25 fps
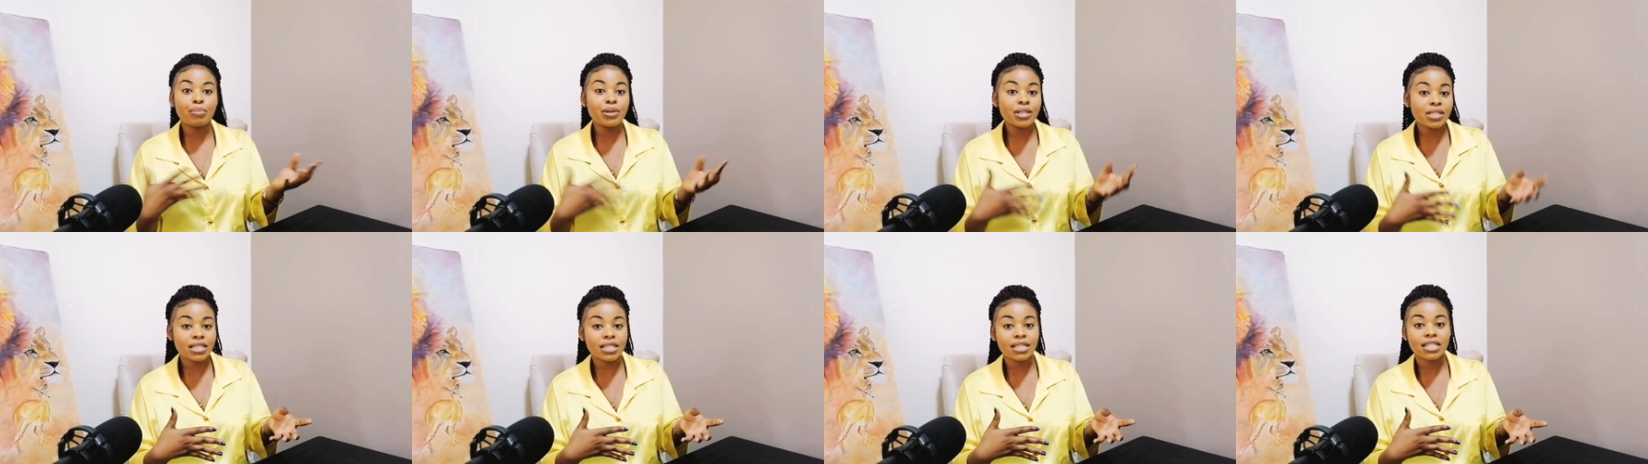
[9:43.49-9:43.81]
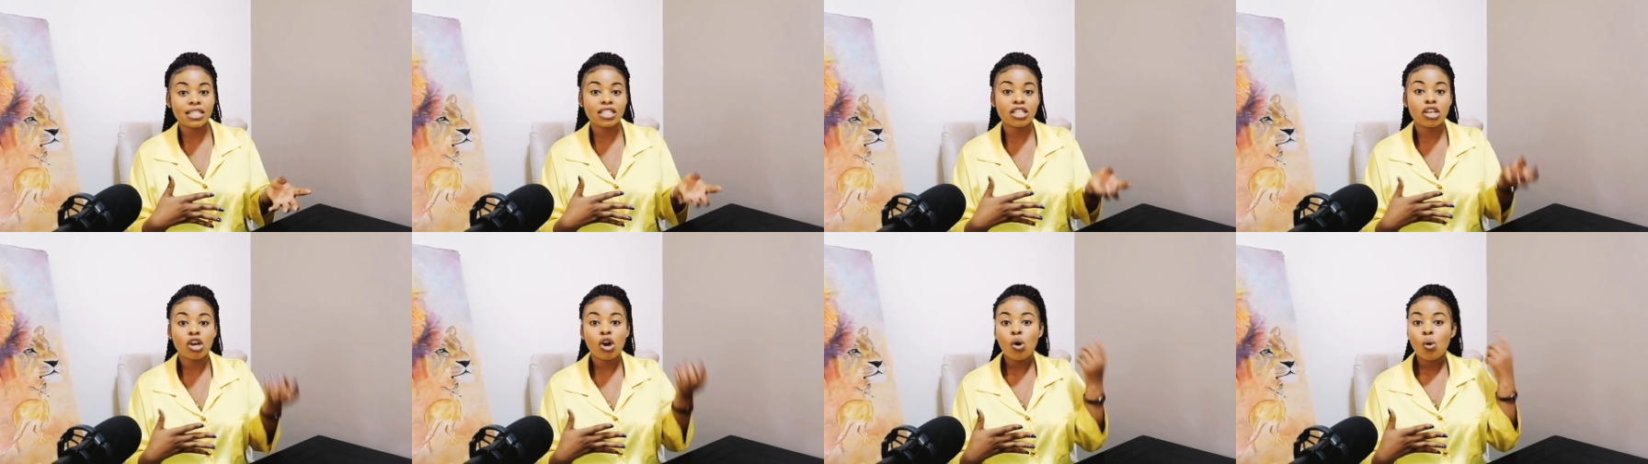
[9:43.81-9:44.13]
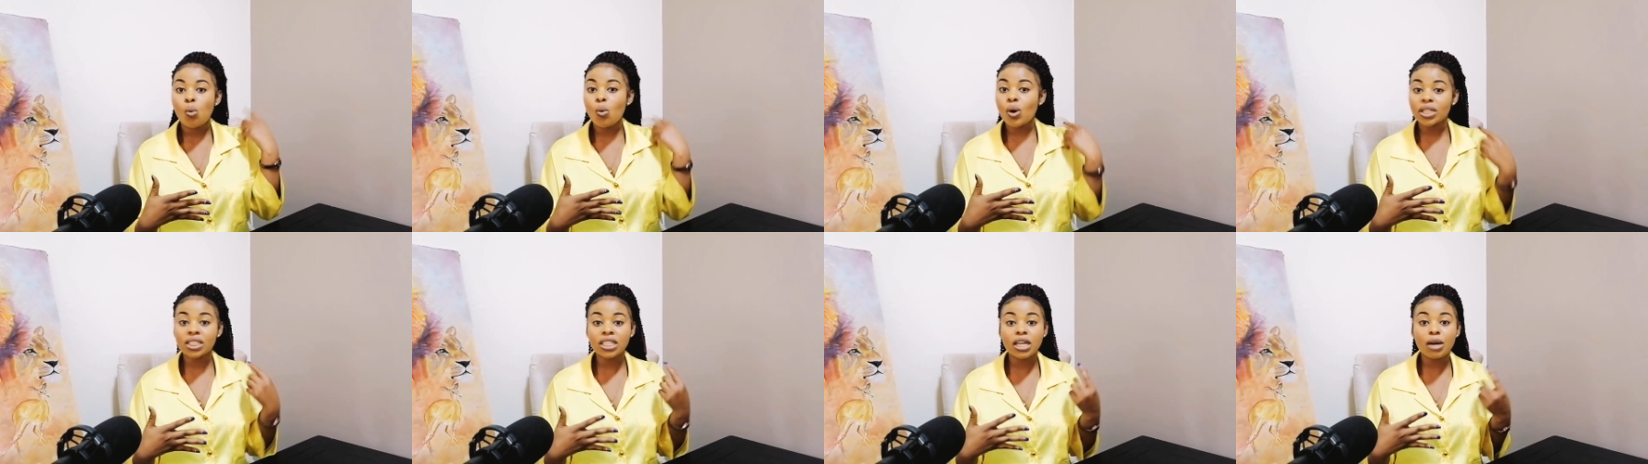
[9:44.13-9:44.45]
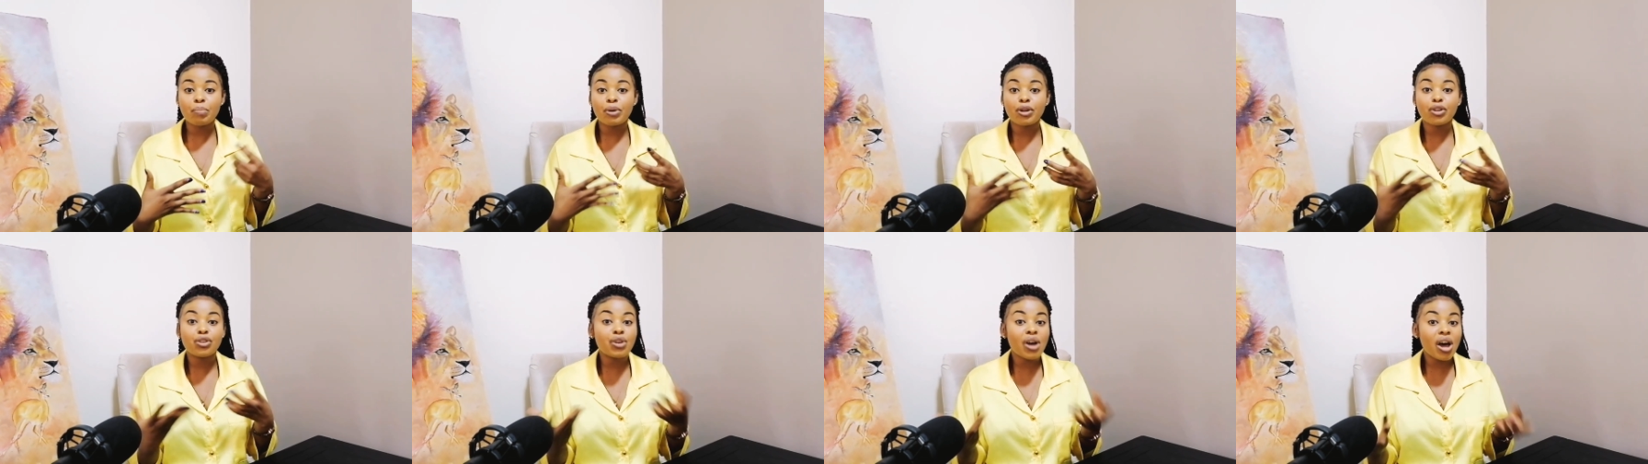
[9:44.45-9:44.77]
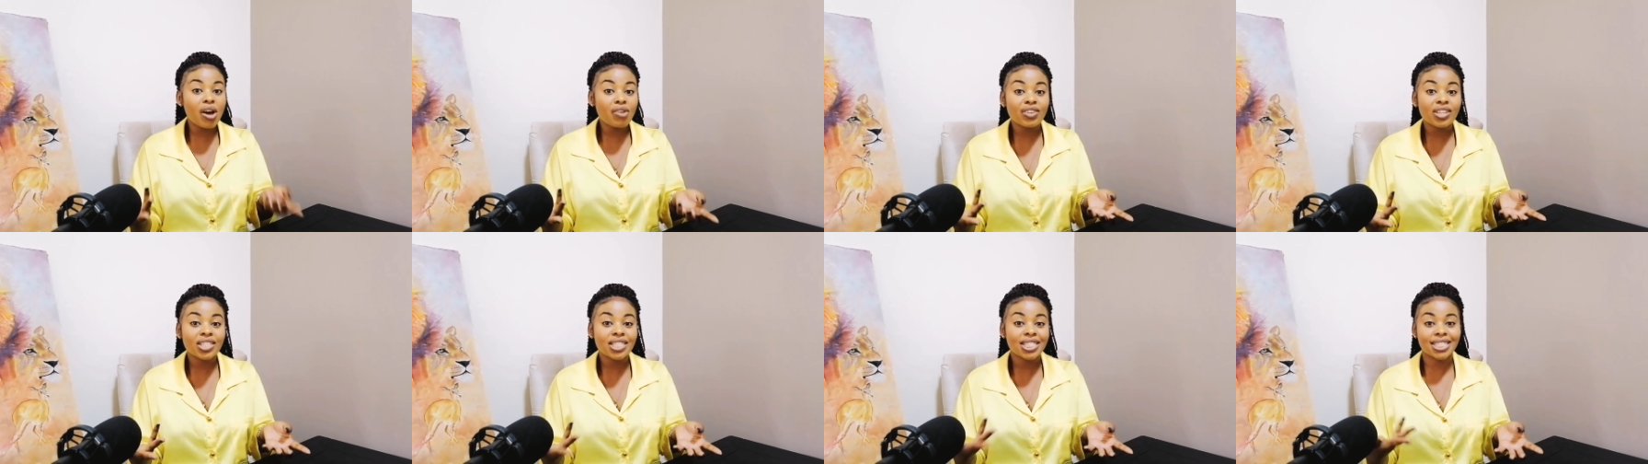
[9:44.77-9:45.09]
business what happened you
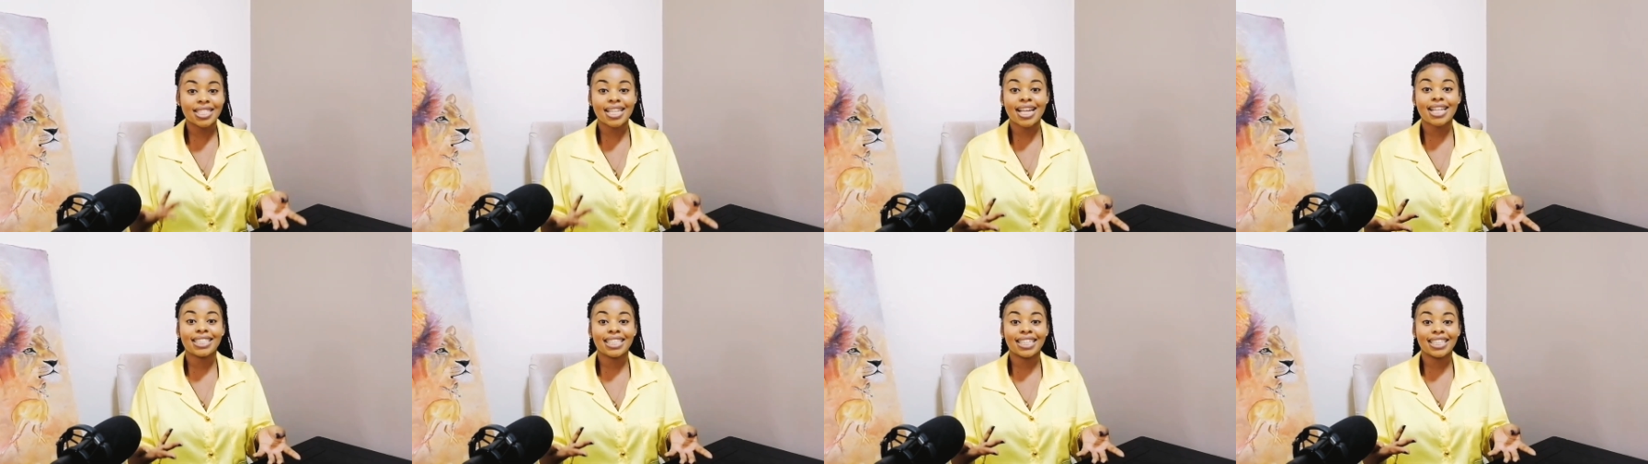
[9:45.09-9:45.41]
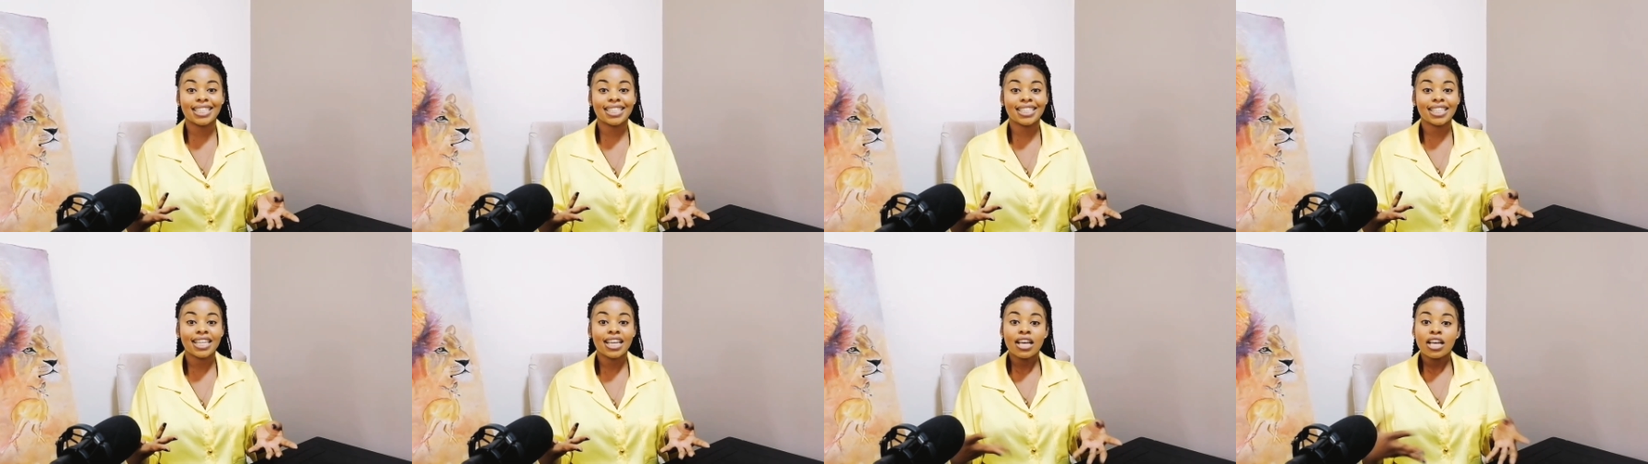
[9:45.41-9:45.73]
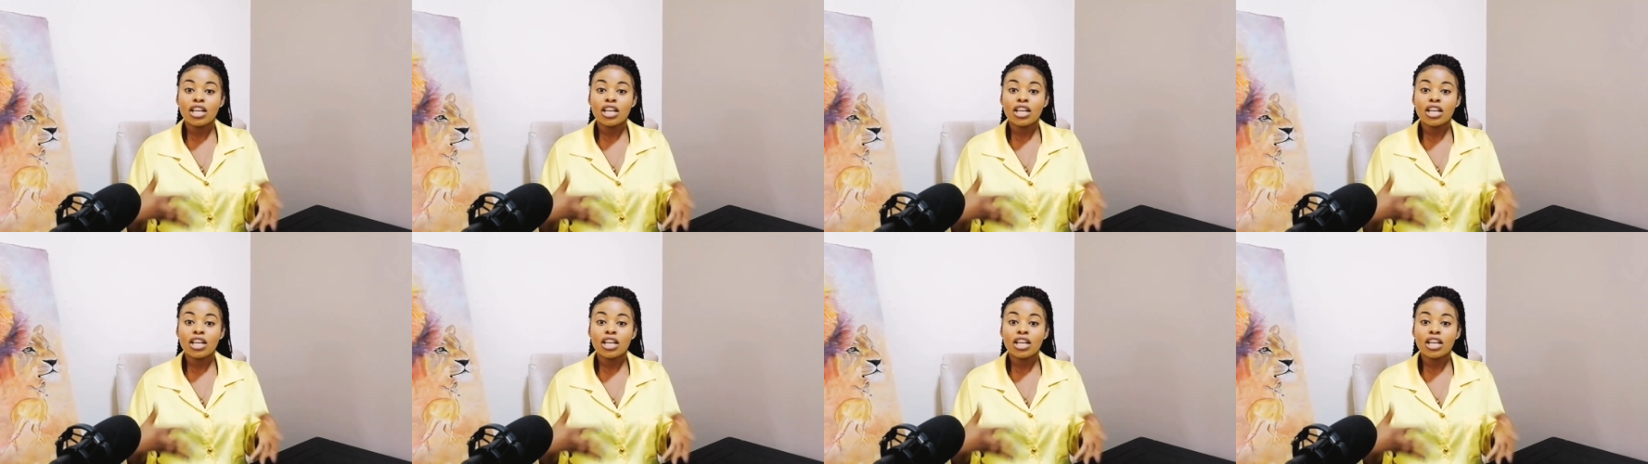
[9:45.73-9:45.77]
haven't started